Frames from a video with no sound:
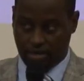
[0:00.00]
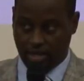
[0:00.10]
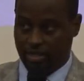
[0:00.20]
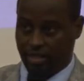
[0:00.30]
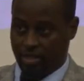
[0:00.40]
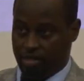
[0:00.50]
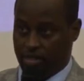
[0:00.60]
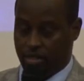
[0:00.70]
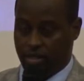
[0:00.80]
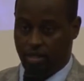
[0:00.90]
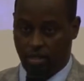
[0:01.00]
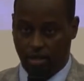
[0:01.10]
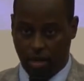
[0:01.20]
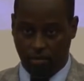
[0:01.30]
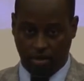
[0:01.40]
in that case,
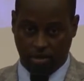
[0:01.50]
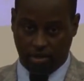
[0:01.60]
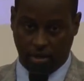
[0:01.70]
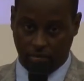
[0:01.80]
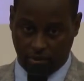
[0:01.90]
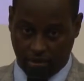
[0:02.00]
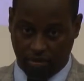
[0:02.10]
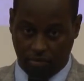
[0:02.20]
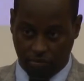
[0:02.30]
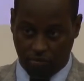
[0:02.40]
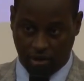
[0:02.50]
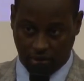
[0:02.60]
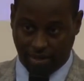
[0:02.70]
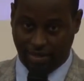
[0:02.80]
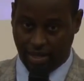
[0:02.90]
it can be
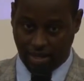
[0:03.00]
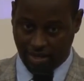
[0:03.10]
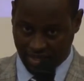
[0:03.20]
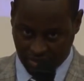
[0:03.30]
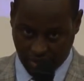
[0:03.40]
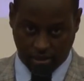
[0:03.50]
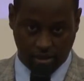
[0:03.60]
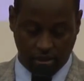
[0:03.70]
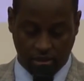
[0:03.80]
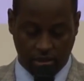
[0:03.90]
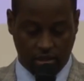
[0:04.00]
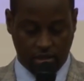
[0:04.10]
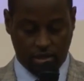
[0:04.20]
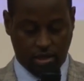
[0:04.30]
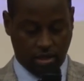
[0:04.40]
very lethal.
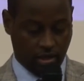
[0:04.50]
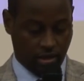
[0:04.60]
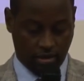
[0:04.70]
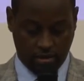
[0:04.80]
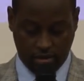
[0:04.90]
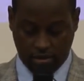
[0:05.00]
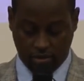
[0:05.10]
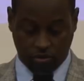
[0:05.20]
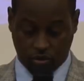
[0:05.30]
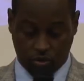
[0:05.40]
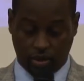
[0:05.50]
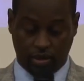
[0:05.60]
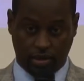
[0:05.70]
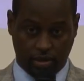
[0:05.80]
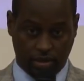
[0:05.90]
And
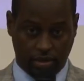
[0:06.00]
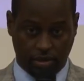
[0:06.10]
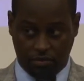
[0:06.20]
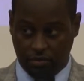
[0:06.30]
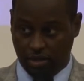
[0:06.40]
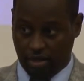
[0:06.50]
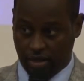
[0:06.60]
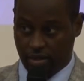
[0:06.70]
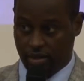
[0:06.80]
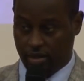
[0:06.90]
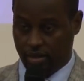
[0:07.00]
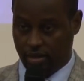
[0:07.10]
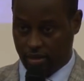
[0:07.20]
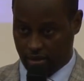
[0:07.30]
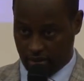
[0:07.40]
usually in Finland,
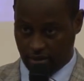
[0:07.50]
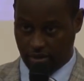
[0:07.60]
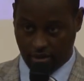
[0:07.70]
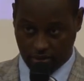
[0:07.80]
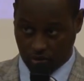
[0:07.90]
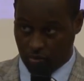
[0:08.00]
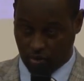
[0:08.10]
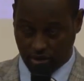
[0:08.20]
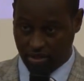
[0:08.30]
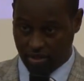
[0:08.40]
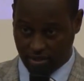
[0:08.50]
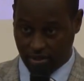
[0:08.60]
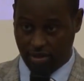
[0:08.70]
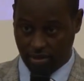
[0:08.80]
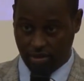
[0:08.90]
it's operated
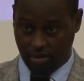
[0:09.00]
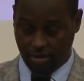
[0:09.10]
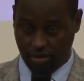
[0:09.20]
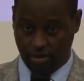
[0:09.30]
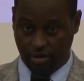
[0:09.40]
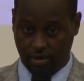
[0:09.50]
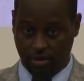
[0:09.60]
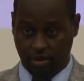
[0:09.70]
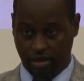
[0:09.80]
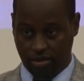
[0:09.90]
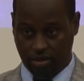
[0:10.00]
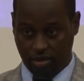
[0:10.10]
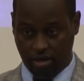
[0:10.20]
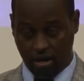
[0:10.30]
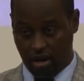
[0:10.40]
in 8
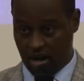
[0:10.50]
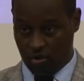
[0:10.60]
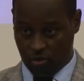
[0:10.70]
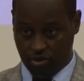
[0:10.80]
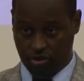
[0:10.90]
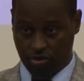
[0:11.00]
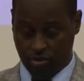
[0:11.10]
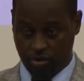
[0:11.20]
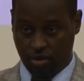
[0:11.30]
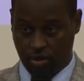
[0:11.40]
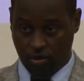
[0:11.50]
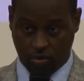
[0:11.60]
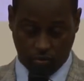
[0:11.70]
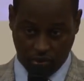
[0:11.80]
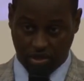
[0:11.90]
hours
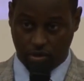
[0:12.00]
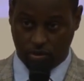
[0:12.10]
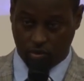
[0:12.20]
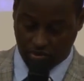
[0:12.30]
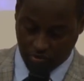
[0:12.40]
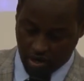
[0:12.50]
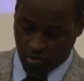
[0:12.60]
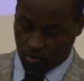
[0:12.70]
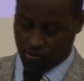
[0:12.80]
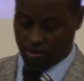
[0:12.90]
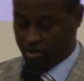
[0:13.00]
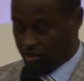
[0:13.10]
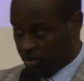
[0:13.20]
or within 24 hours.